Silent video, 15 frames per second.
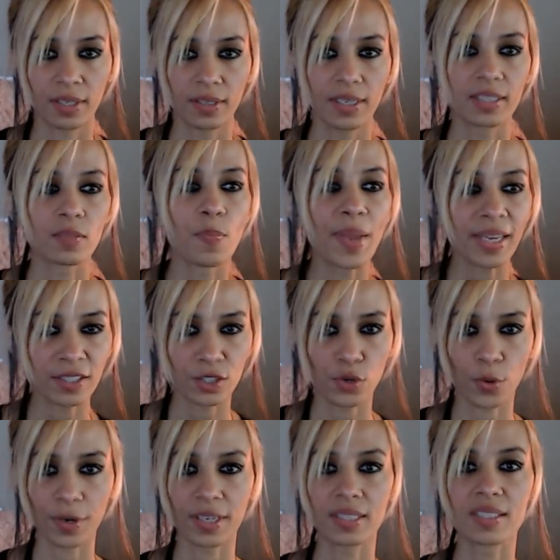It's
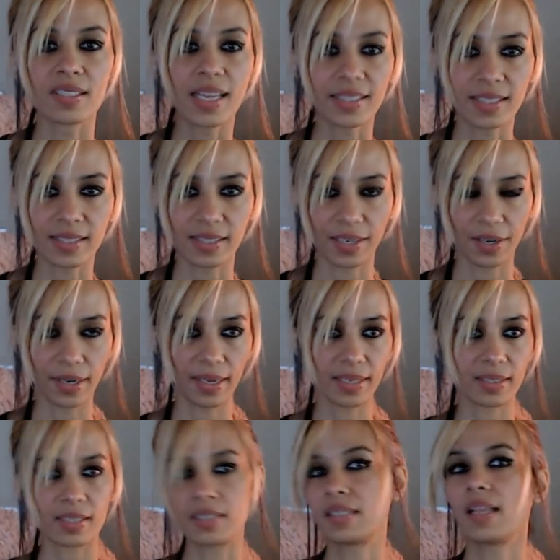mandatory. It's necessary.
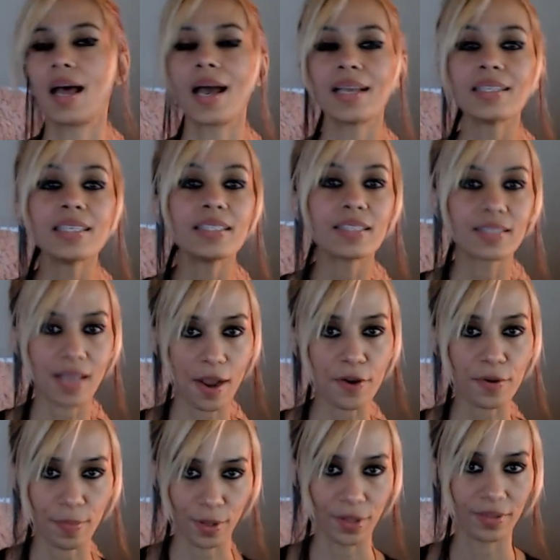It's highly
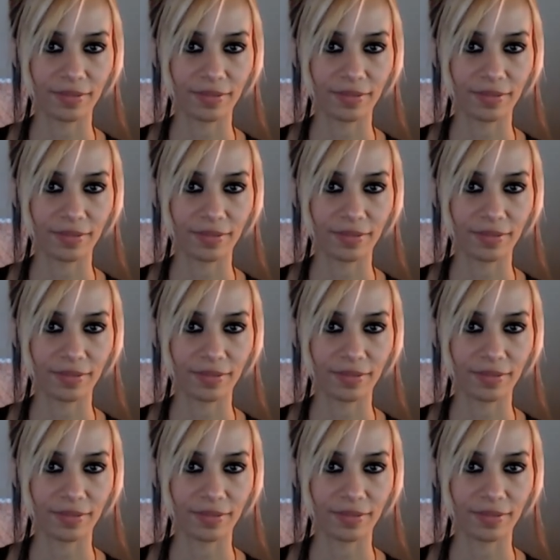desirable.